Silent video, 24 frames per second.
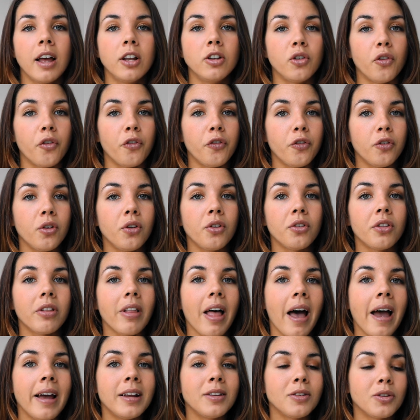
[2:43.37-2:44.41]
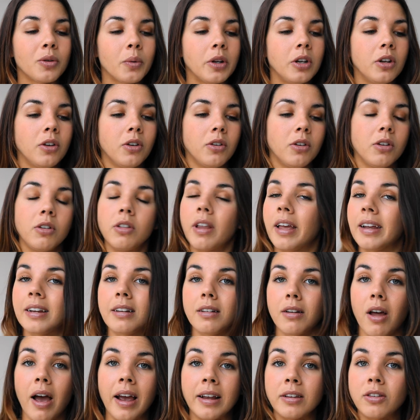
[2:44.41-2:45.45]
diffuse light, so in like
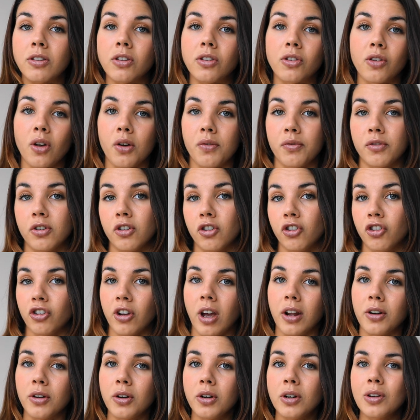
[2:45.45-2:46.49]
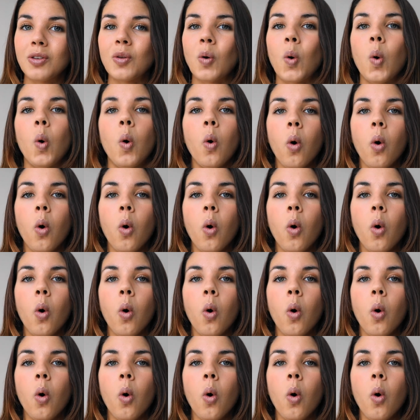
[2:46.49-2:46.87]
nice soft shadows